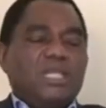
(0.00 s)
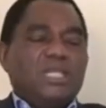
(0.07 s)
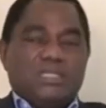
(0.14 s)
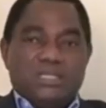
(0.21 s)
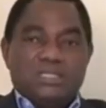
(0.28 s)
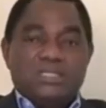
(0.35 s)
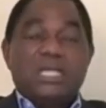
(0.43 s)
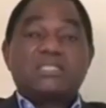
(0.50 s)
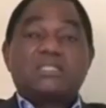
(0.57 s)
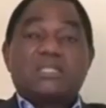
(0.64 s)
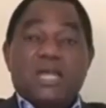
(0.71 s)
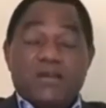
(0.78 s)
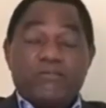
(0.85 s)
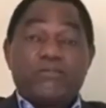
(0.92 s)
HH
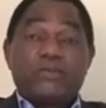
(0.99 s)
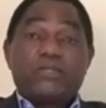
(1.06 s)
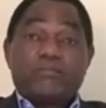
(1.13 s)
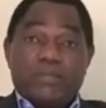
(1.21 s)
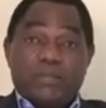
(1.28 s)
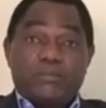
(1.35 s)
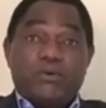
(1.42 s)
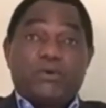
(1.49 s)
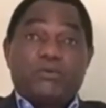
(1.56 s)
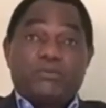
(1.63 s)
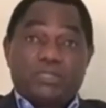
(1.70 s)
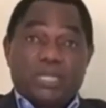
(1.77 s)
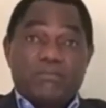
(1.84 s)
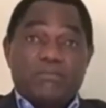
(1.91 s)
has love for the people
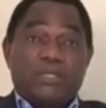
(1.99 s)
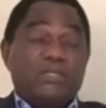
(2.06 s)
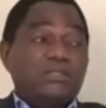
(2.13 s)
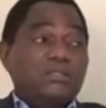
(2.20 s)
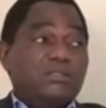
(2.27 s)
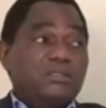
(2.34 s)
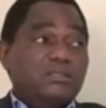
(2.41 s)
of Zambia